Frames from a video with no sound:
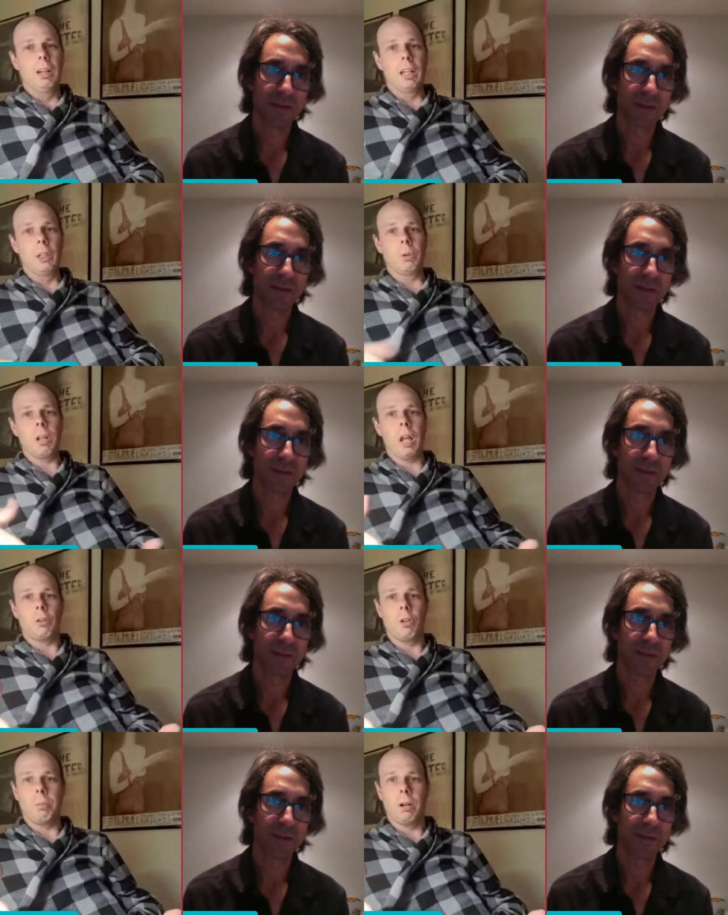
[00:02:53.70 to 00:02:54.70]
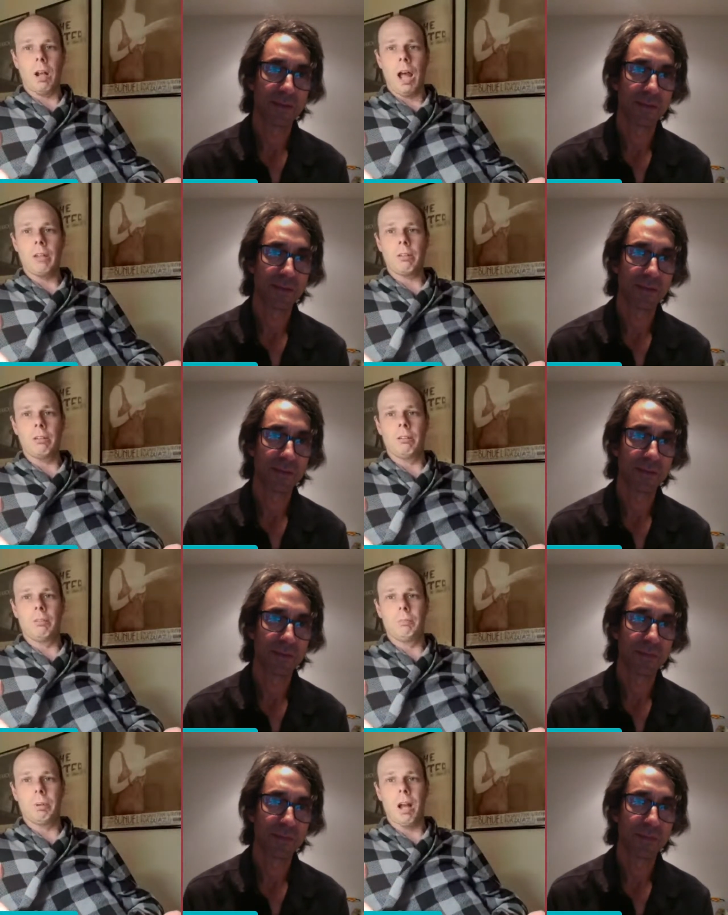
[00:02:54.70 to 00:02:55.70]
Speaker 1: and you were like super nice and
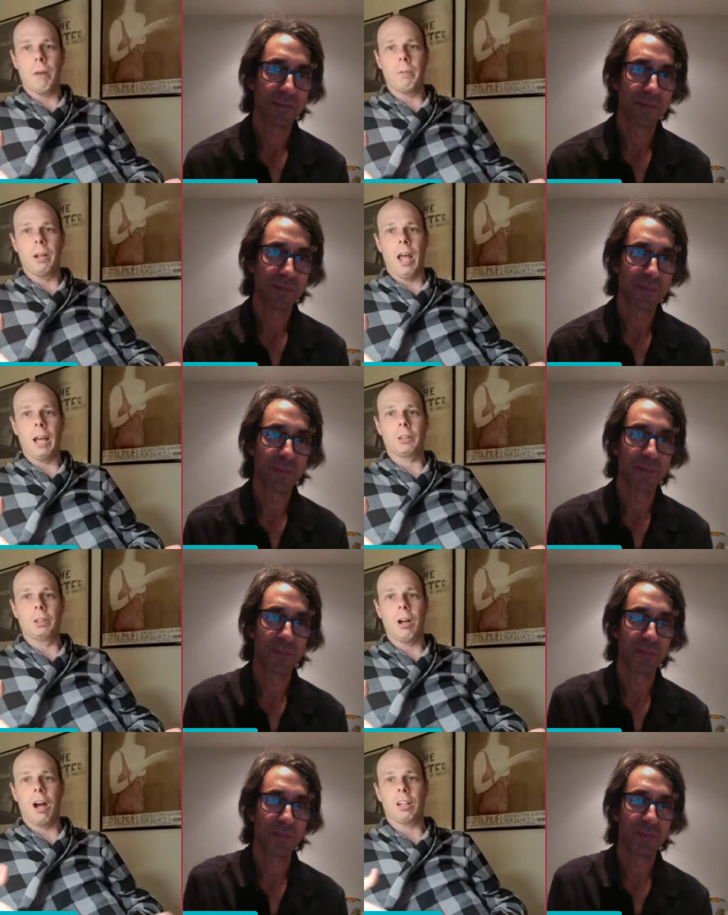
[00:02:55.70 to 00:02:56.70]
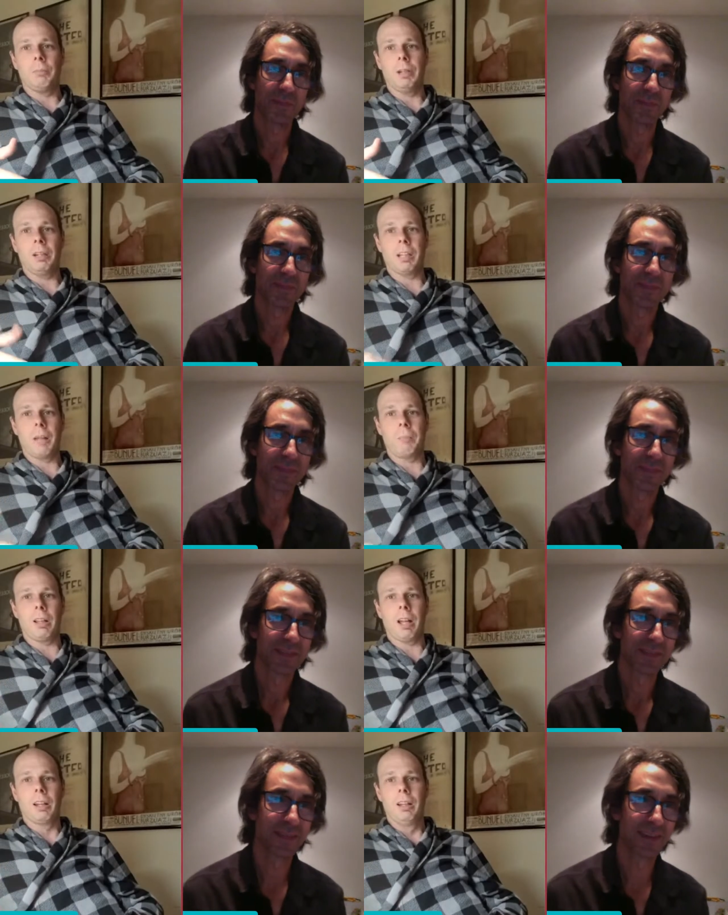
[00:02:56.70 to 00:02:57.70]
put up and actually talked to me because I'd be
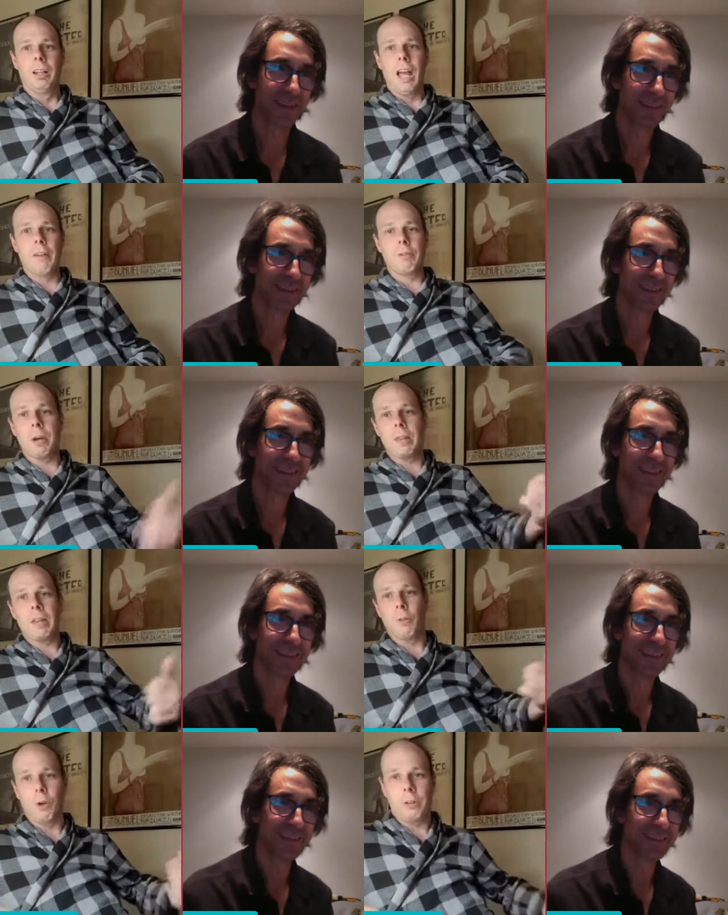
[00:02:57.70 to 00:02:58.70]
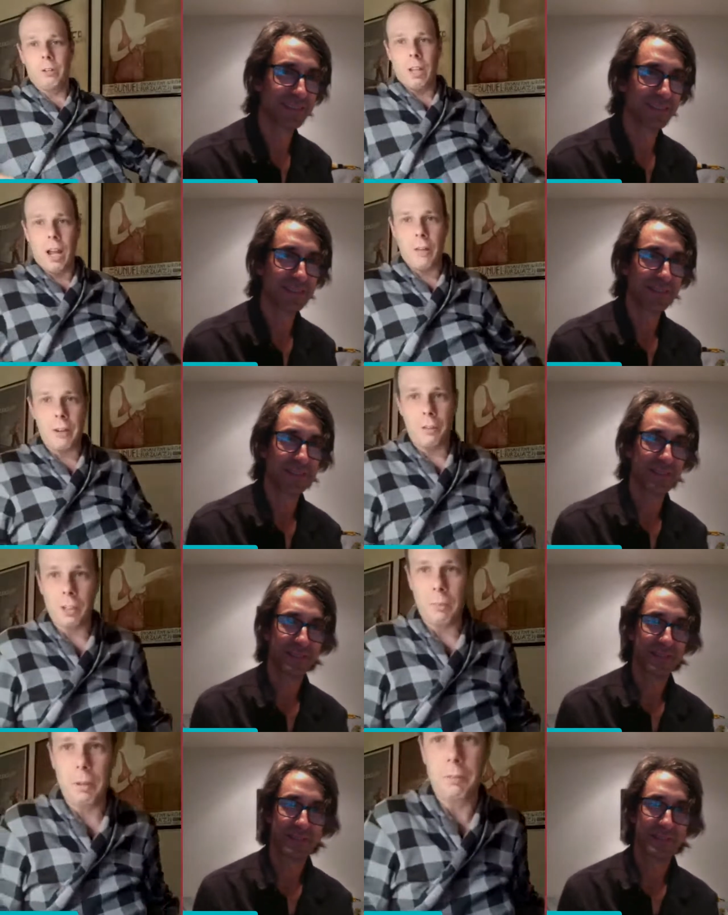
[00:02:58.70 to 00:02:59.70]
like everybody that rolled through town that I was
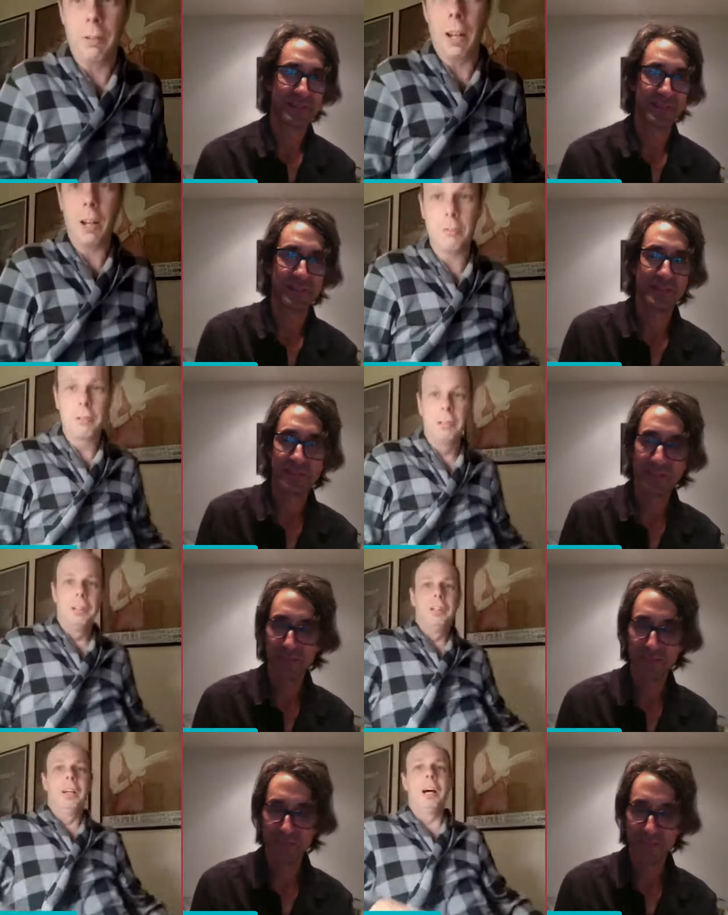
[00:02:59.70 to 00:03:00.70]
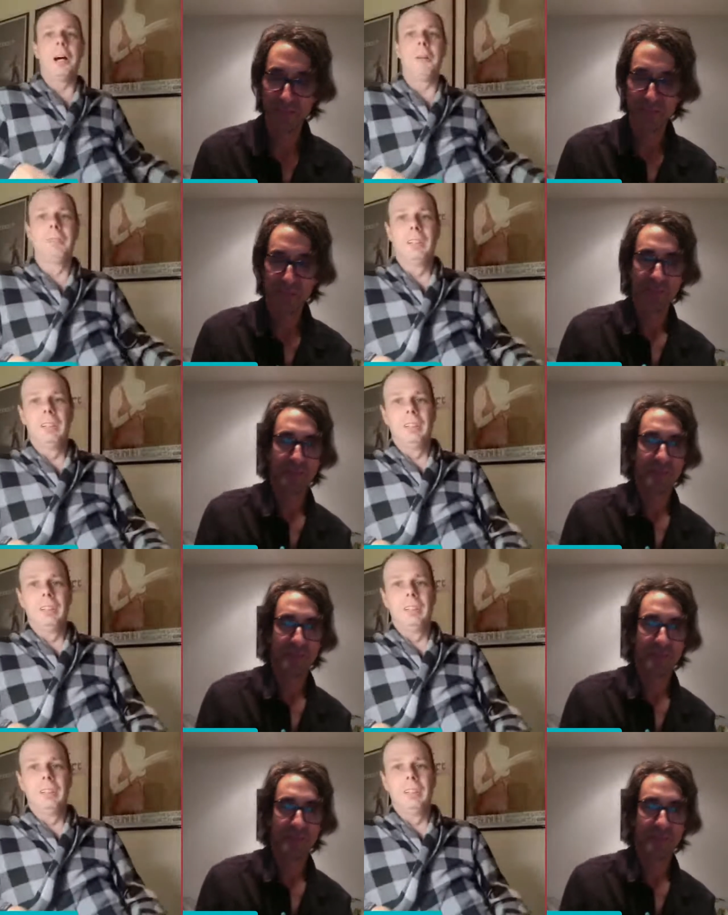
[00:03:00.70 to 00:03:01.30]
like a big fan of. Um,